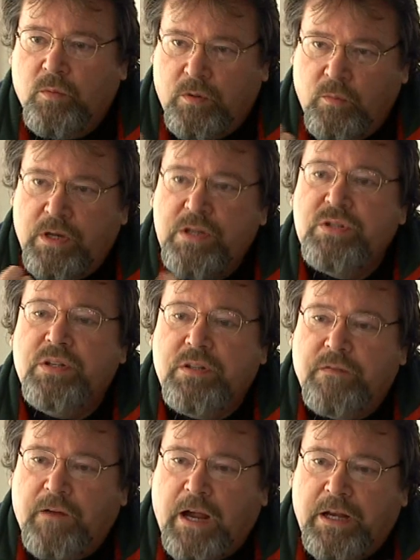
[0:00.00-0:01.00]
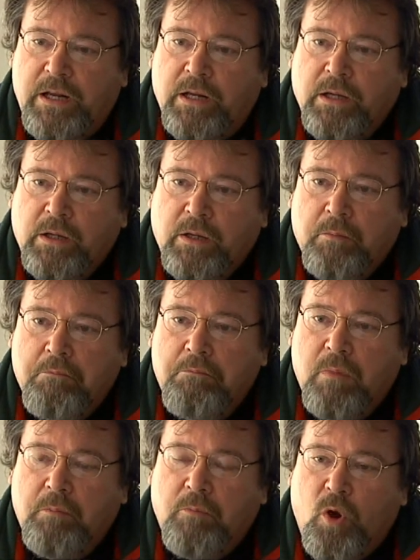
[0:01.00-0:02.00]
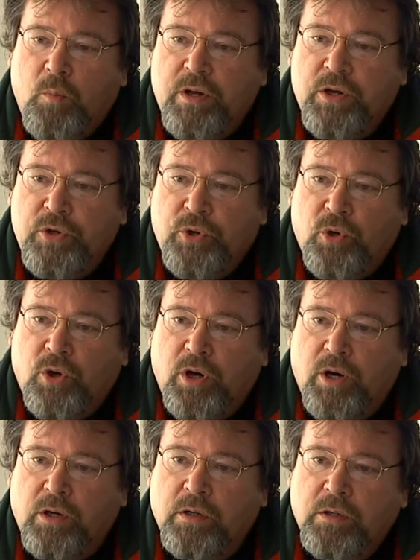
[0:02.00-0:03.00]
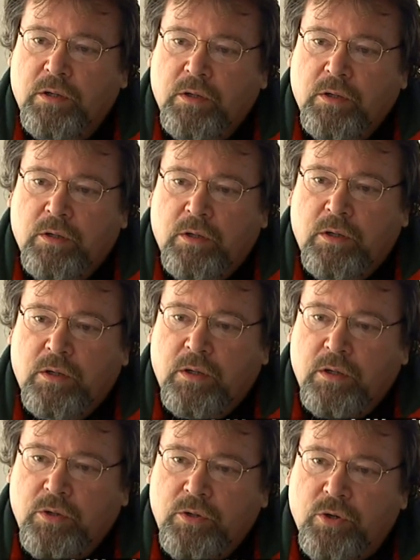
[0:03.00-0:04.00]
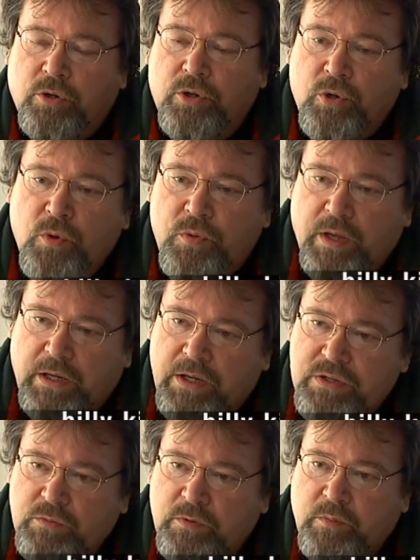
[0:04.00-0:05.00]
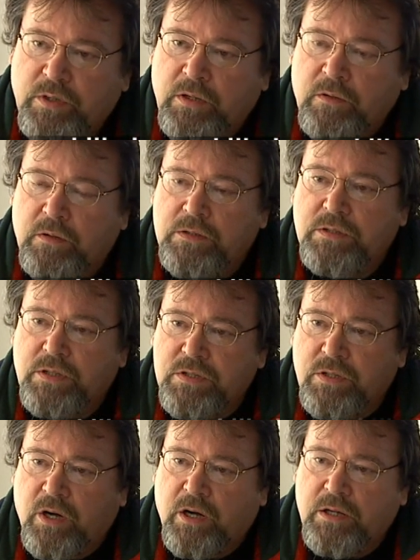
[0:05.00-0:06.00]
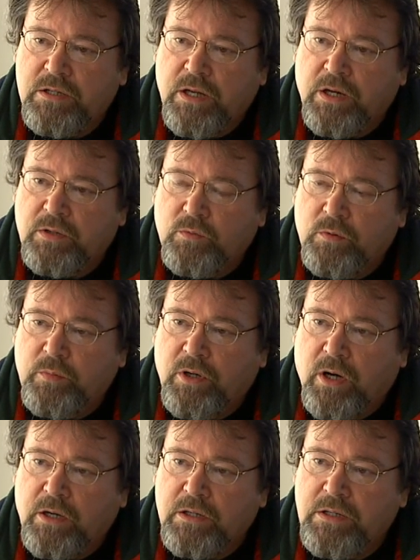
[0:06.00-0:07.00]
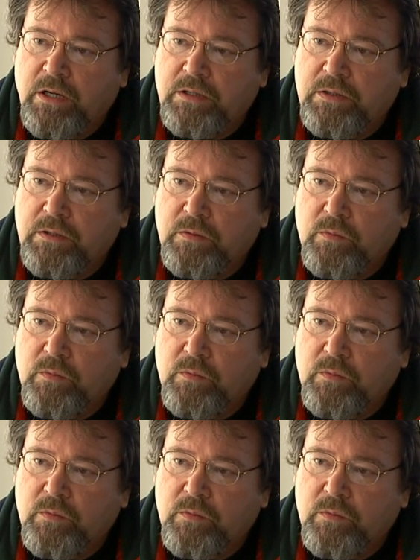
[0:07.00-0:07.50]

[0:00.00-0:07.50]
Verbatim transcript: What What is the defining moment in your your youth, I guess it would be, as, as an architect, or would-be architect?